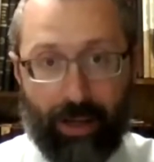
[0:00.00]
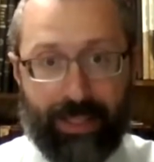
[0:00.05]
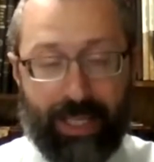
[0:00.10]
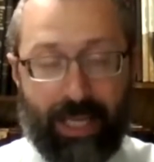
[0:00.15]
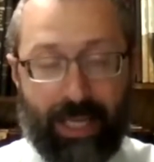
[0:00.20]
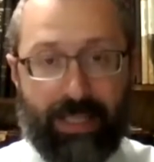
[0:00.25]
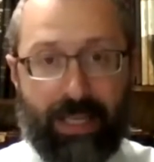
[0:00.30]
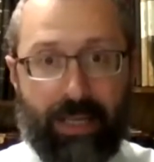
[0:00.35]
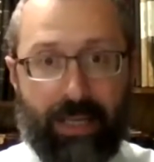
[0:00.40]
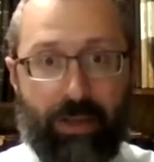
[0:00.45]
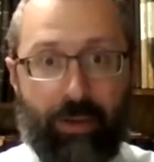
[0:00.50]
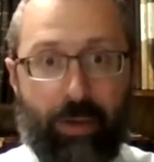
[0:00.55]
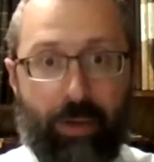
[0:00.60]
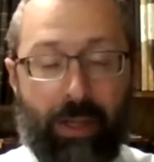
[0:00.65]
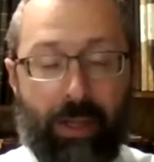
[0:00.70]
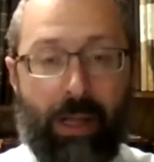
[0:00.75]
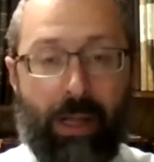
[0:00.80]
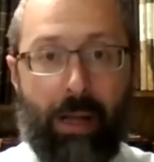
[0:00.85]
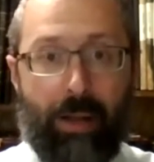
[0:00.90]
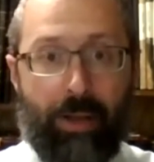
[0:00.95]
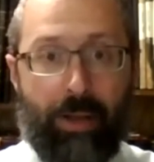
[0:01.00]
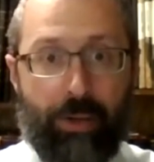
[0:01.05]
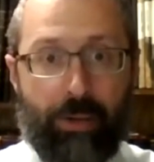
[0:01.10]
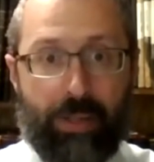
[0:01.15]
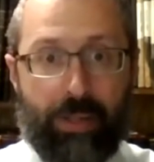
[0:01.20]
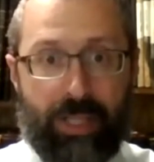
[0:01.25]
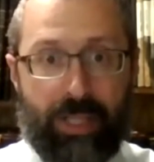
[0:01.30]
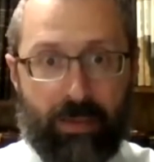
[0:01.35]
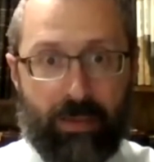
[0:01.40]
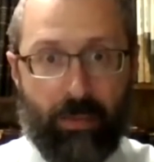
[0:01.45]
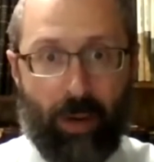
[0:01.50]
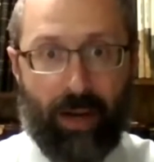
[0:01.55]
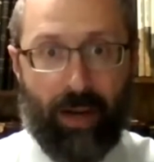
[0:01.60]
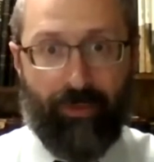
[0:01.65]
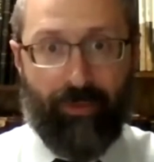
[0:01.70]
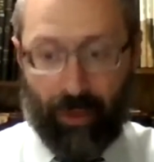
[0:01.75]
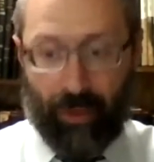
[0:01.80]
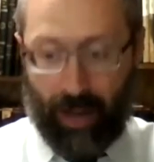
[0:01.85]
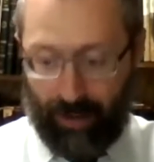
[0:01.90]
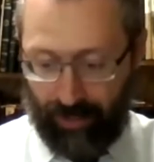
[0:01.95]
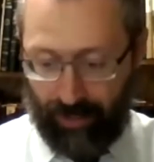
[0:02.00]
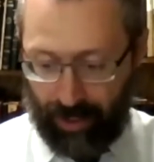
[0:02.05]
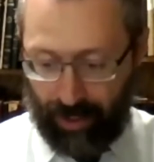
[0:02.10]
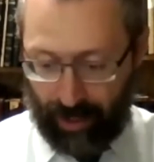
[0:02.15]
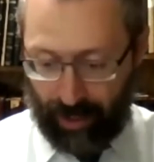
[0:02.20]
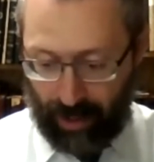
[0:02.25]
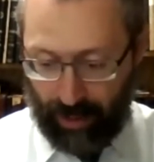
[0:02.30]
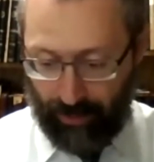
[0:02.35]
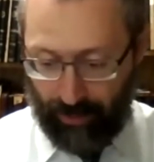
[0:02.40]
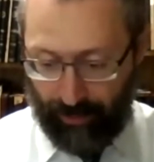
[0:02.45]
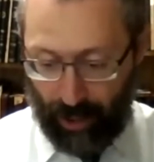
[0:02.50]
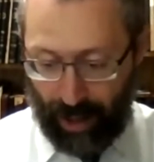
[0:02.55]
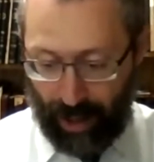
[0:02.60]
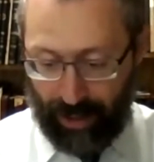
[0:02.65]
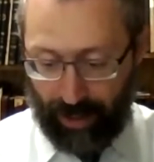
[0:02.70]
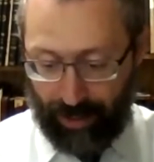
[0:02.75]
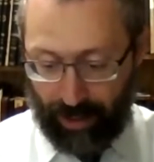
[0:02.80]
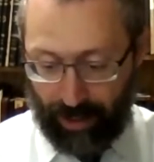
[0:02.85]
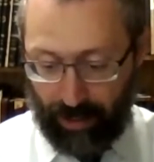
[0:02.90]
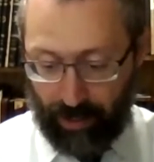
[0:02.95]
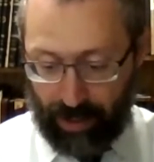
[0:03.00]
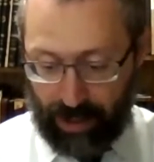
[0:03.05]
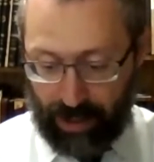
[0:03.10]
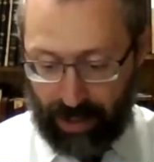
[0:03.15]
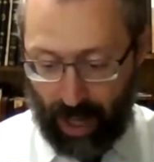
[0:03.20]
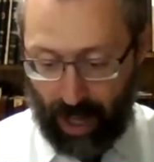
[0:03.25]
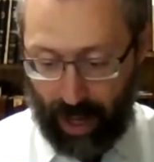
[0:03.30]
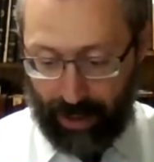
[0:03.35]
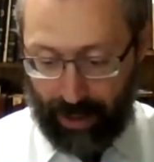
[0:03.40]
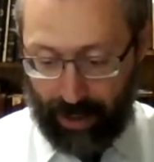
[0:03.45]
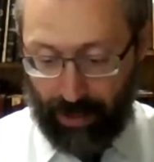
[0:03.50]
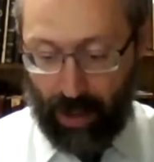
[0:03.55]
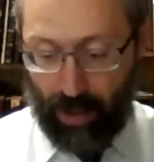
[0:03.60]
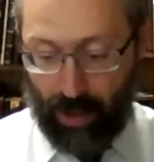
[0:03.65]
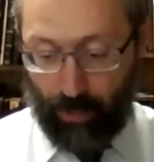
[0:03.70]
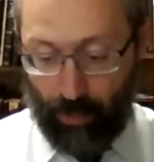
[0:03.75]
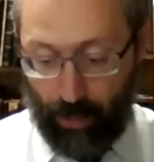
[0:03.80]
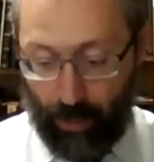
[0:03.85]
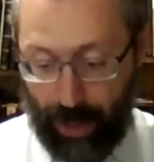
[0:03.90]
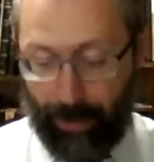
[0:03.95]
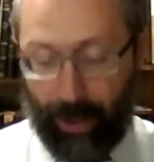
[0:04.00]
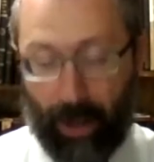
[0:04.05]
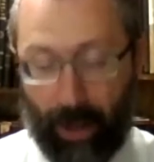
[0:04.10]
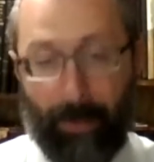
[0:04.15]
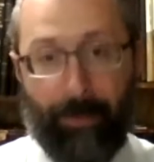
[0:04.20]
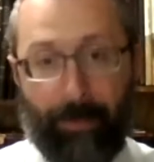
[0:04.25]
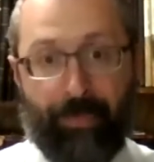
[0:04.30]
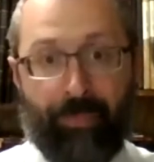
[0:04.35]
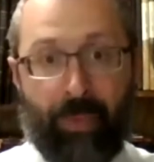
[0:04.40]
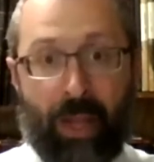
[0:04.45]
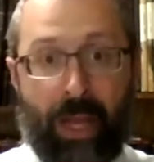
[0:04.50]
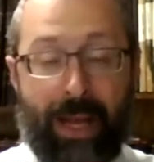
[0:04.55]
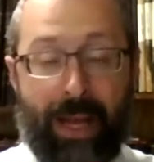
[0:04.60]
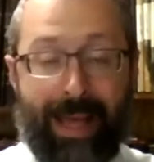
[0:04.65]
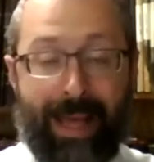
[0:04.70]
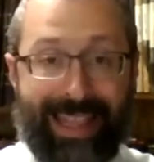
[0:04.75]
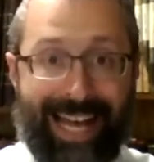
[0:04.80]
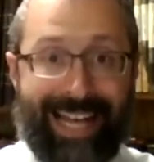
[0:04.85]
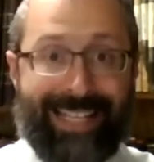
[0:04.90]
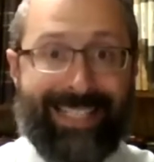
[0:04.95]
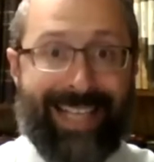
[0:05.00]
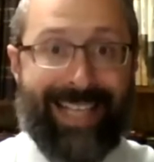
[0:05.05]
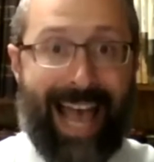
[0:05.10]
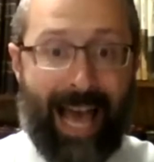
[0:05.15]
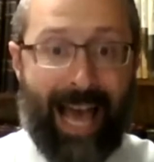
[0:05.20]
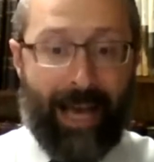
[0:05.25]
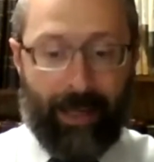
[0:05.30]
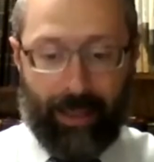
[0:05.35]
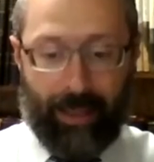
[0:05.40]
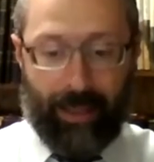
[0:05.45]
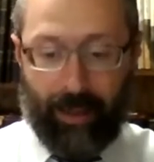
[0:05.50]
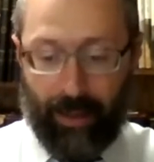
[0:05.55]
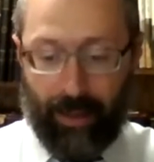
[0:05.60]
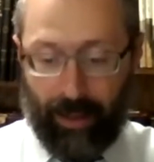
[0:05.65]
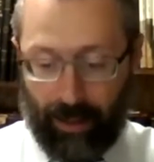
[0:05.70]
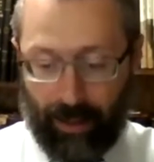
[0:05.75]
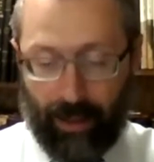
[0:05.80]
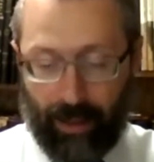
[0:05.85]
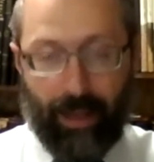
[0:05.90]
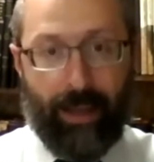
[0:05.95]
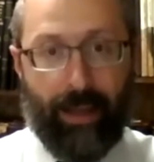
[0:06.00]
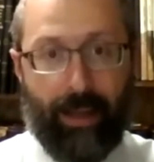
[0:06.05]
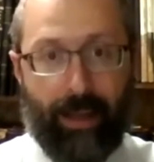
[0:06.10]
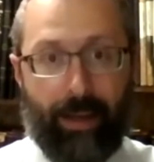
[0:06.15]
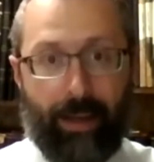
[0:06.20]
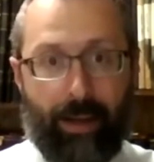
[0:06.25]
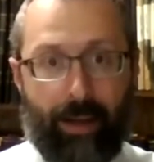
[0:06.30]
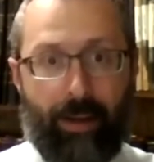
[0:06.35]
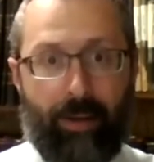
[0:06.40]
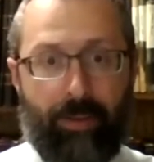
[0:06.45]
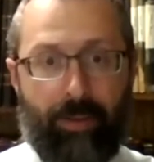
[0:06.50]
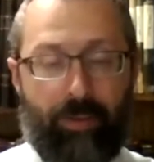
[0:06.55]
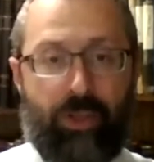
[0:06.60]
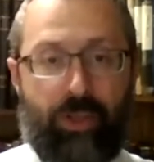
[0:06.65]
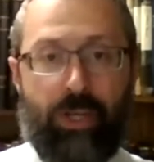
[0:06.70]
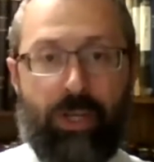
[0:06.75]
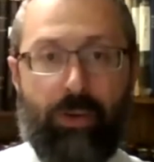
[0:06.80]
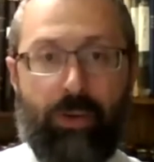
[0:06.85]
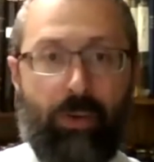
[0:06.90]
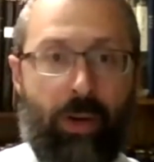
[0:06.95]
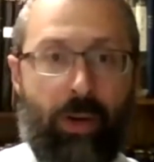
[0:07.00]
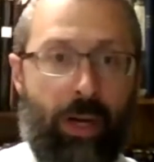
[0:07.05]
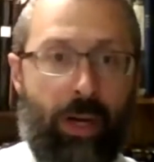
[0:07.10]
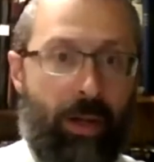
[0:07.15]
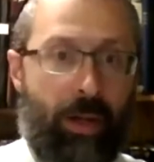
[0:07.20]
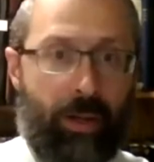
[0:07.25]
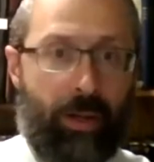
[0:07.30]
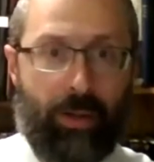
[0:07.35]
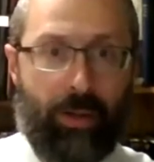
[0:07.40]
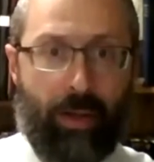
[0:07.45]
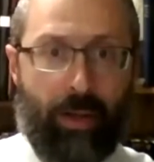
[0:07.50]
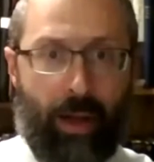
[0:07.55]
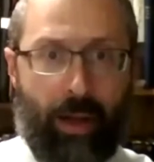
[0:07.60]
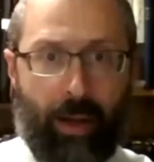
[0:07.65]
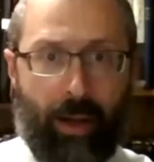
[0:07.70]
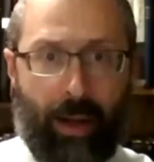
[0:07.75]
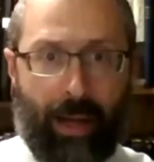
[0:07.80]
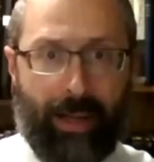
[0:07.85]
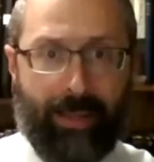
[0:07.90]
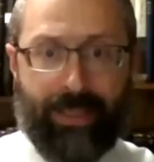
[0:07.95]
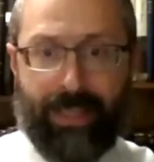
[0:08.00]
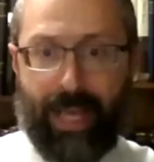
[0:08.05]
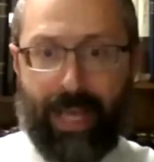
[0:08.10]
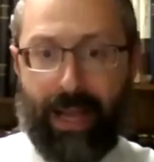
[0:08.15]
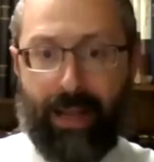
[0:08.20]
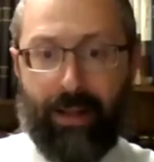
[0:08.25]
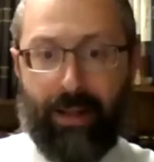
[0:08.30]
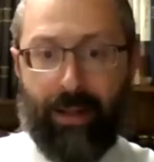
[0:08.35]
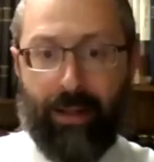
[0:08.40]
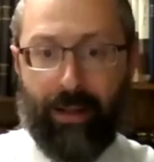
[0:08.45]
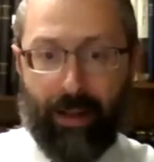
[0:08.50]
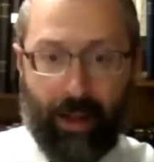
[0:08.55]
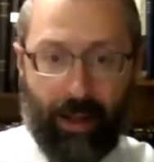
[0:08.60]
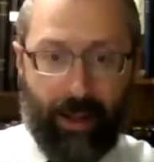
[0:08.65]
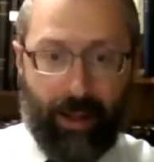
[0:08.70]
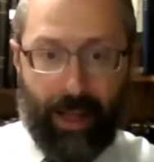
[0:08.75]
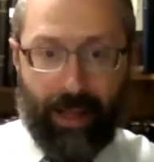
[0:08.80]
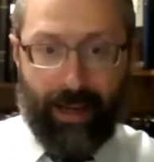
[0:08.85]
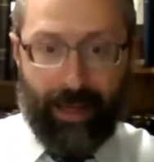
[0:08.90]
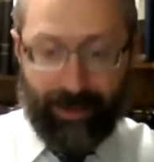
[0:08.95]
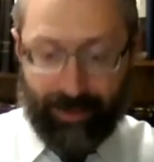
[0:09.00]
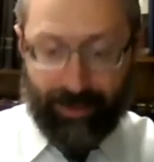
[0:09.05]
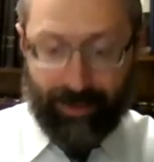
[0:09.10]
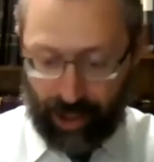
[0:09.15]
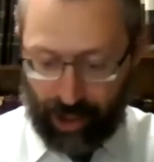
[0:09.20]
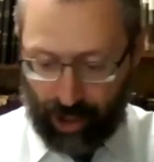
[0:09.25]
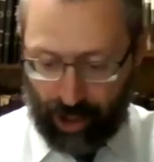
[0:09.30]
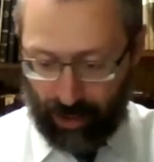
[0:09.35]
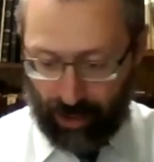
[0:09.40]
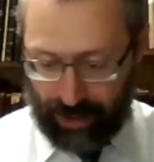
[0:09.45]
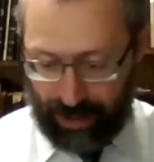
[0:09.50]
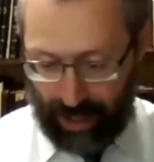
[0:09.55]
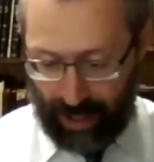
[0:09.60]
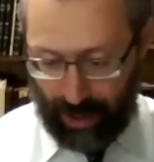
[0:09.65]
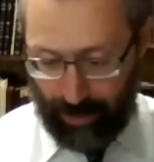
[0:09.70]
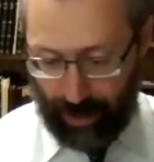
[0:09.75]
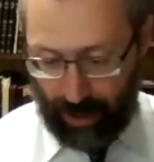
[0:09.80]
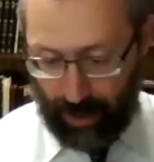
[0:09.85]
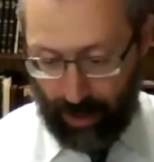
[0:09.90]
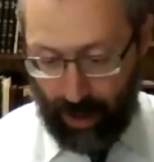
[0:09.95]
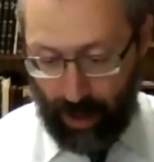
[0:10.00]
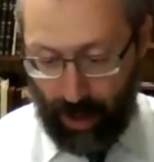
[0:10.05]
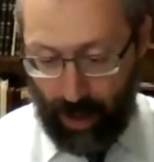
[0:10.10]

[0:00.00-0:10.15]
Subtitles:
says then you will use this money for everything, for anything you desire. Riba, that's adding to and saying an additional statement.